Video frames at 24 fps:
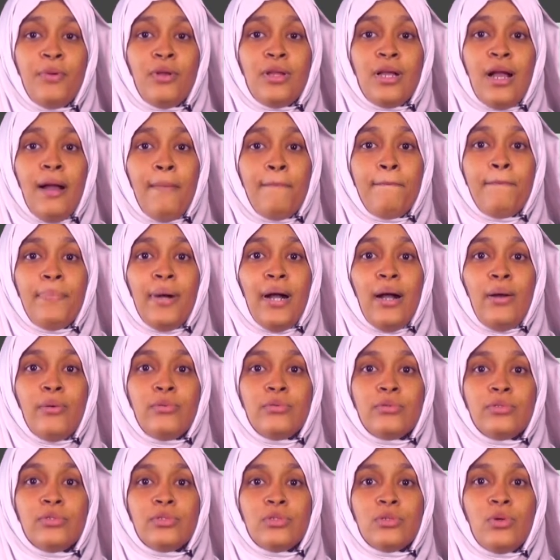
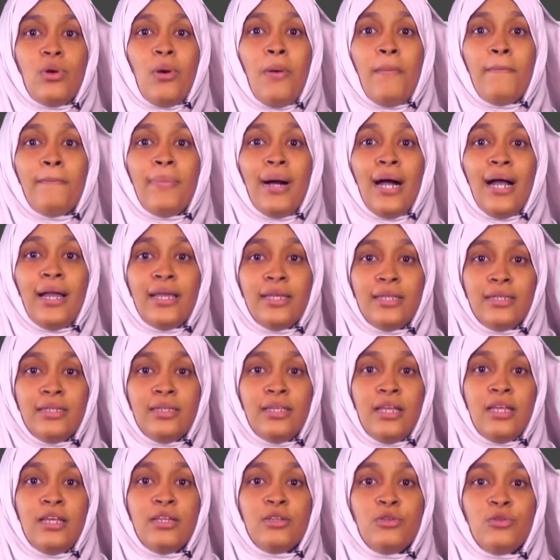compounds combined
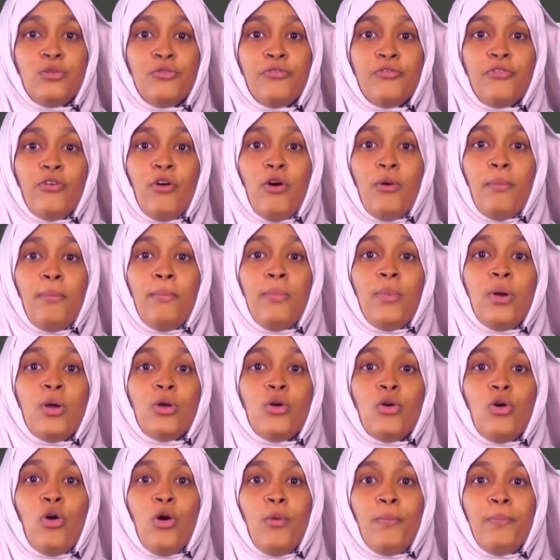to form
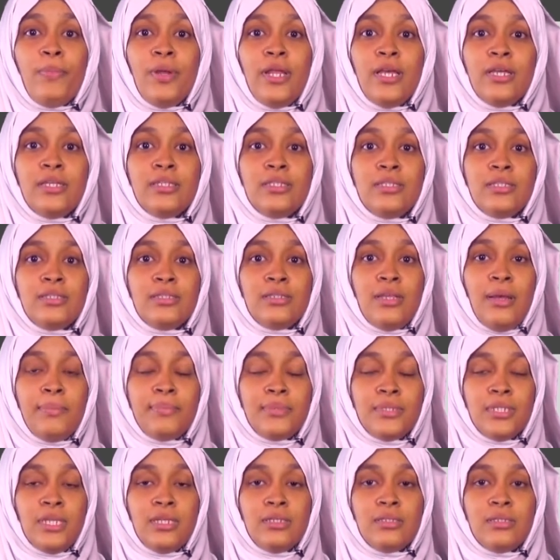complex
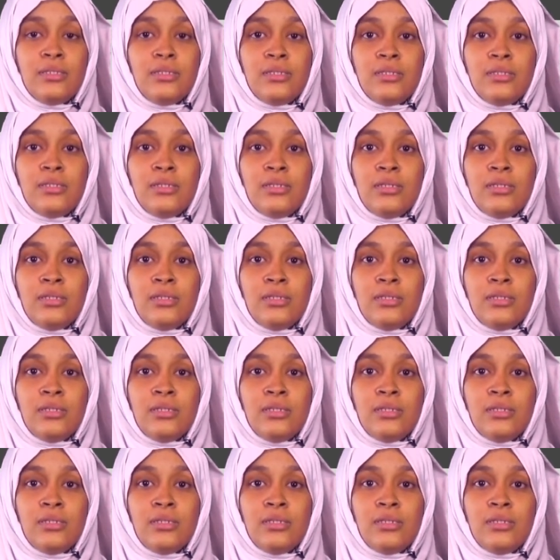substances.